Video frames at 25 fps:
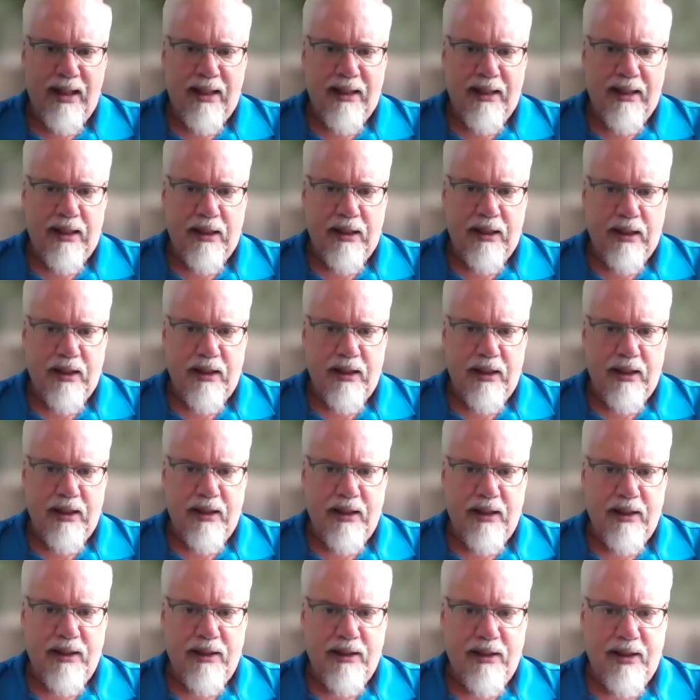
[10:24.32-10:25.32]
And then
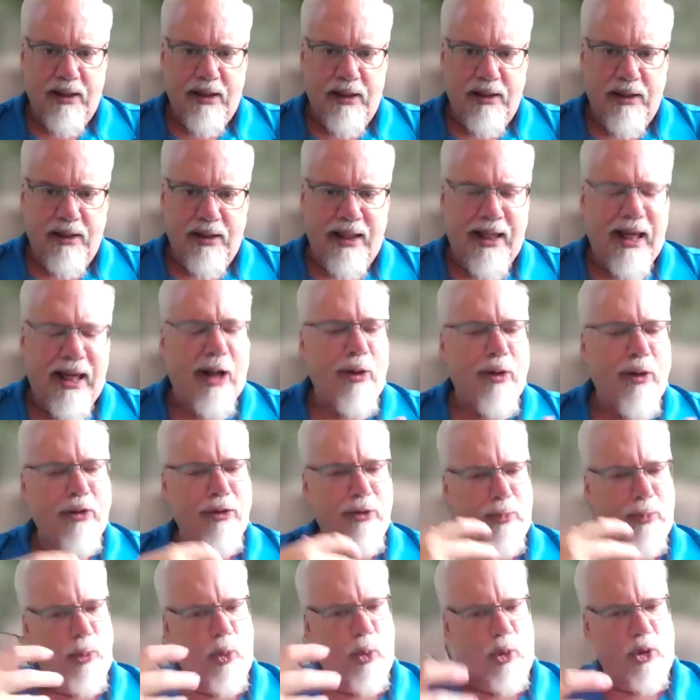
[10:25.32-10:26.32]
the
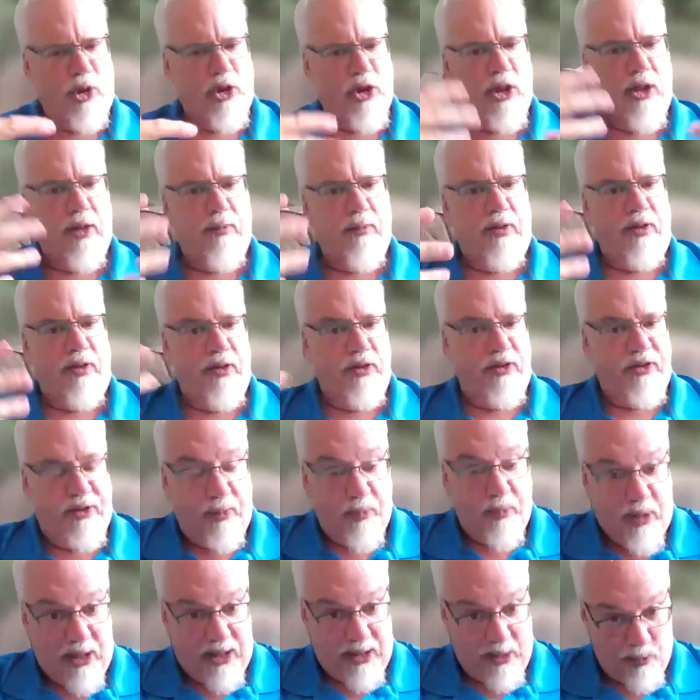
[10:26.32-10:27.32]
character portion of it is
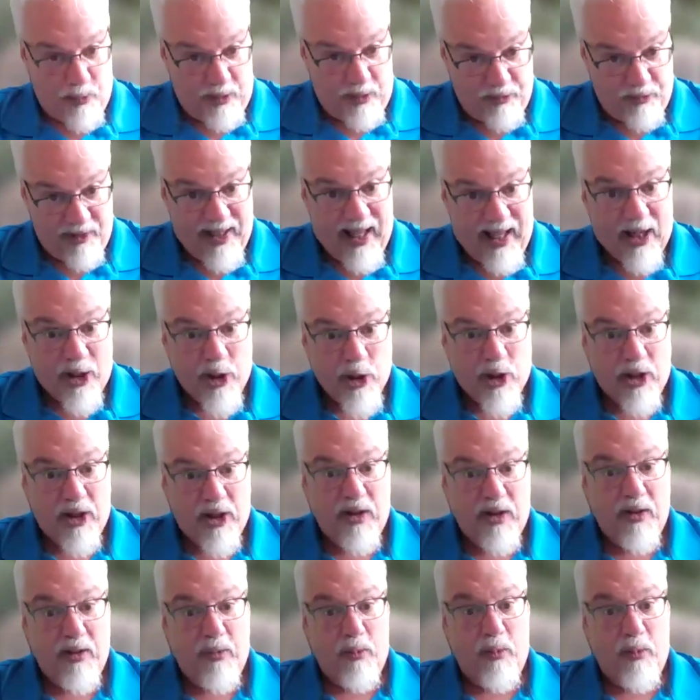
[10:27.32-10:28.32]
some kind of
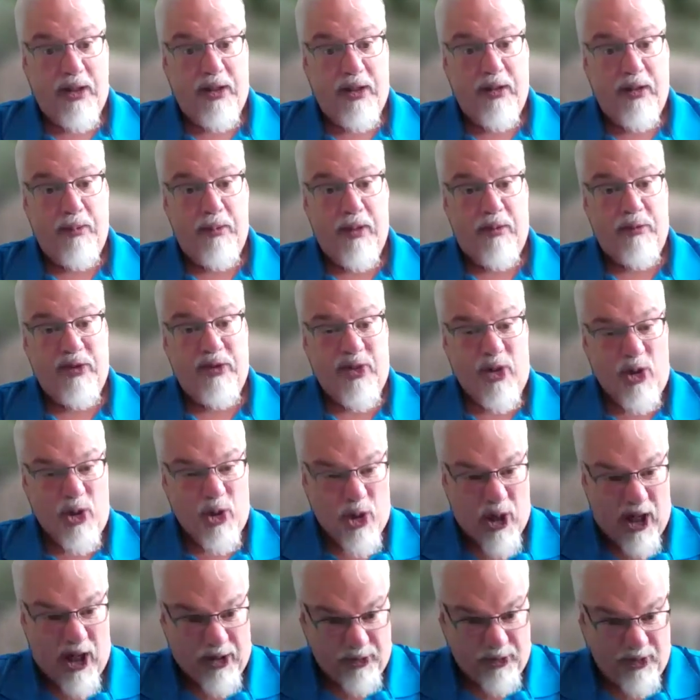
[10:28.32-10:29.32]
reflection, and we have
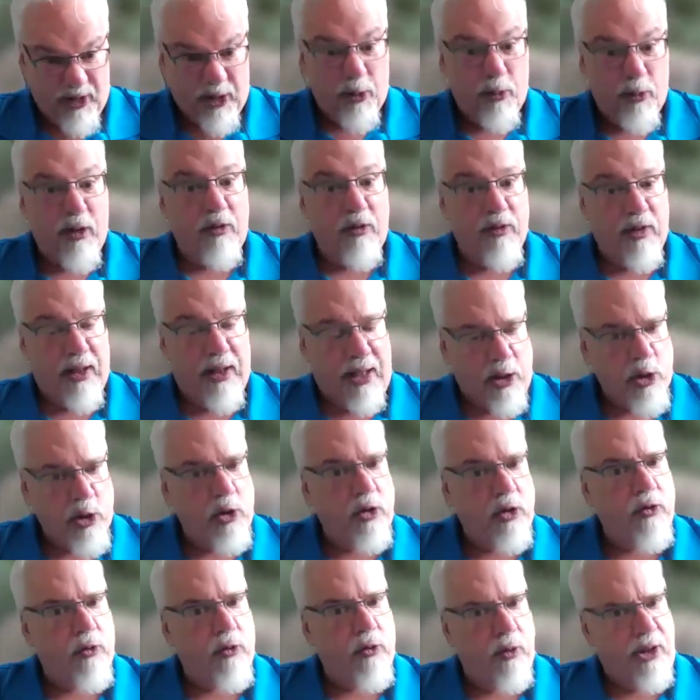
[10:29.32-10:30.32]
suggested
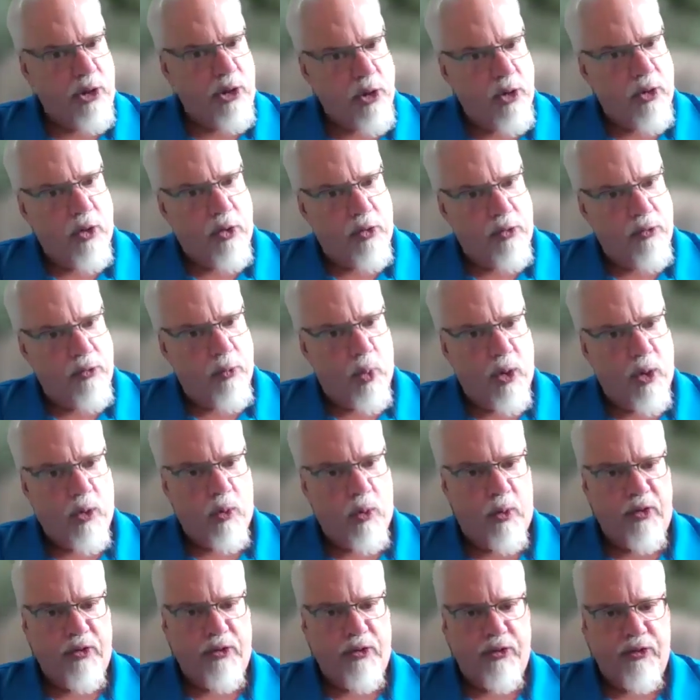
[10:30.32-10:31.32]
reflections for each of those 4
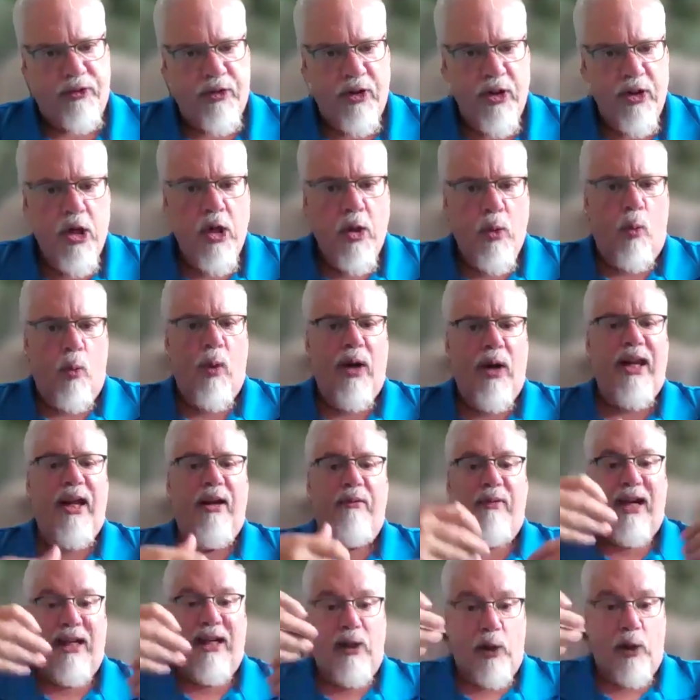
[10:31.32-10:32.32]
courses. What
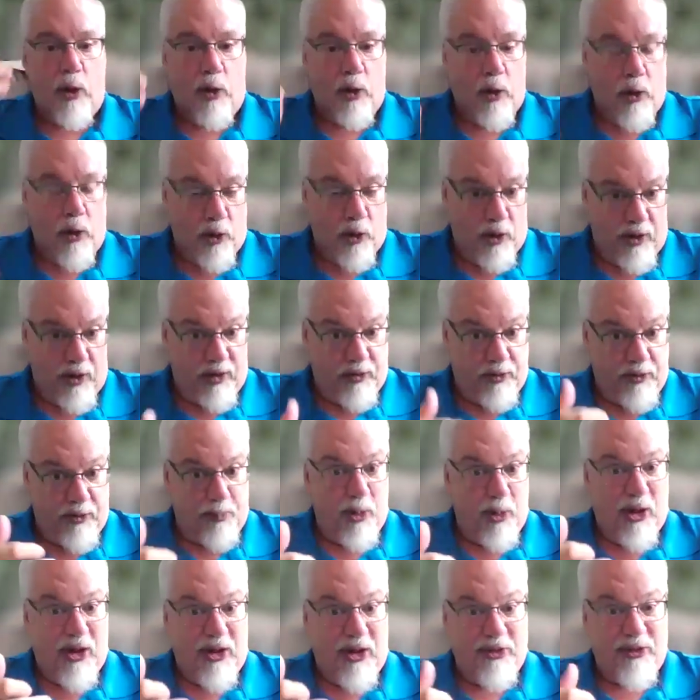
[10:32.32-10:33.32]
have I learned as
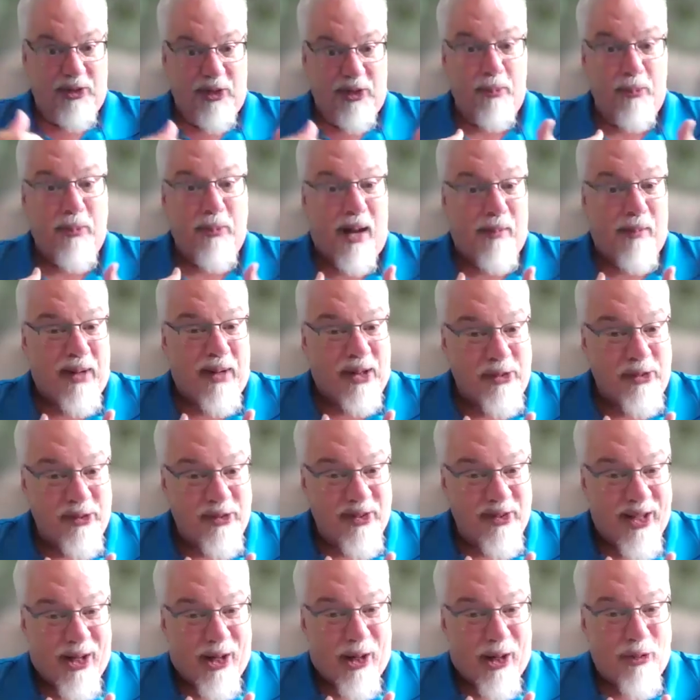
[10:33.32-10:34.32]
a process about
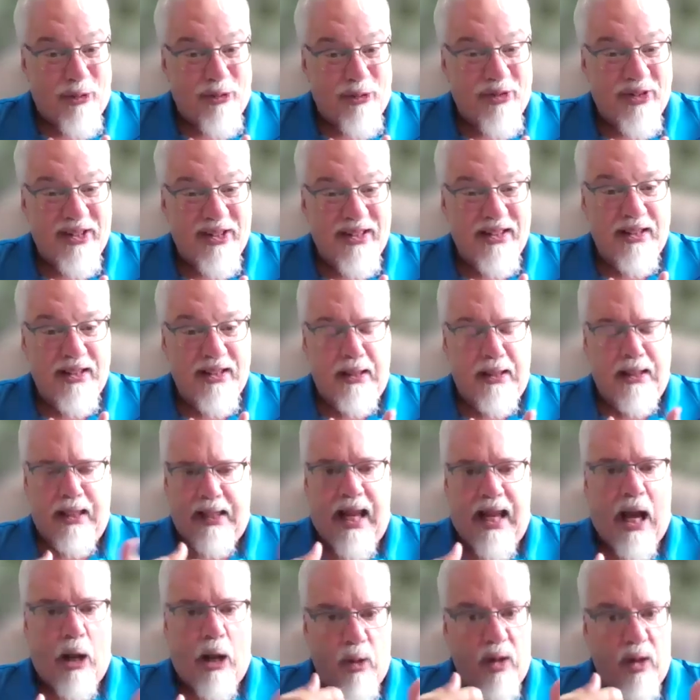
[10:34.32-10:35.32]
myself,
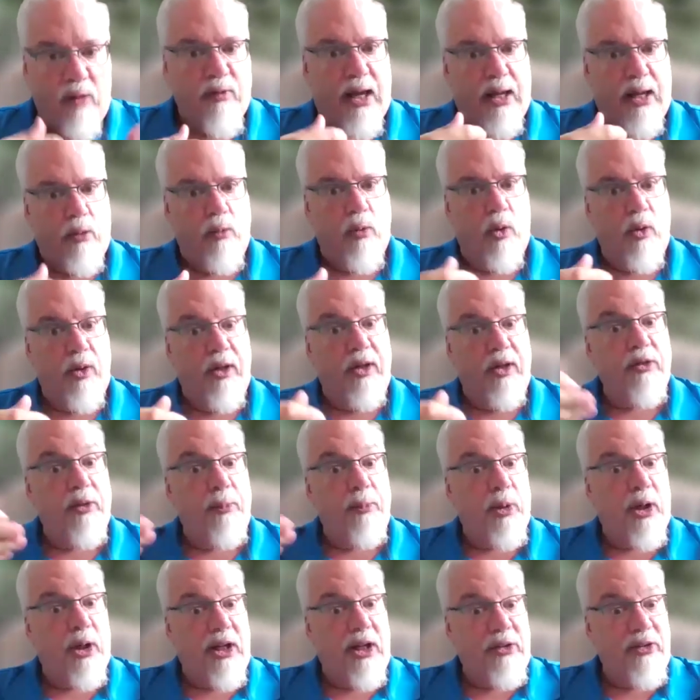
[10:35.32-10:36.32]
and how have I grown
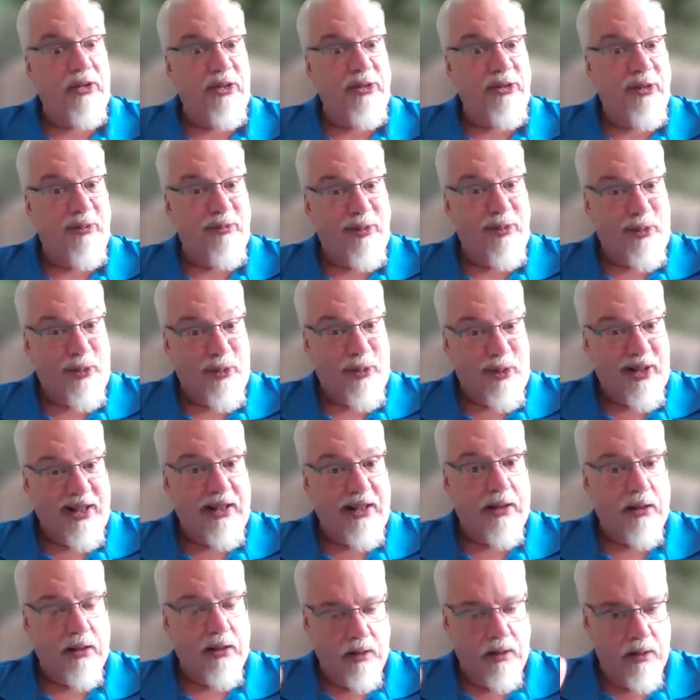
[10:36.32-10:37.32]
as a process of
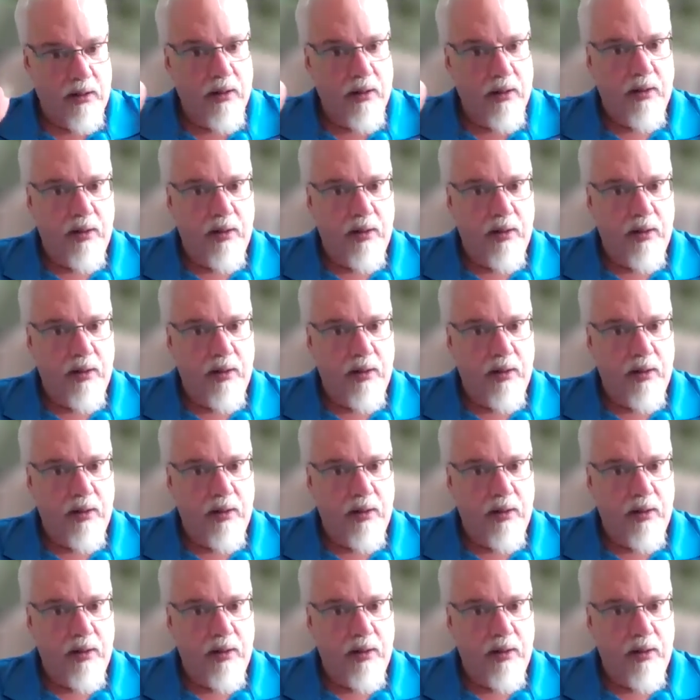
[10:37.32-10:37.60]
learning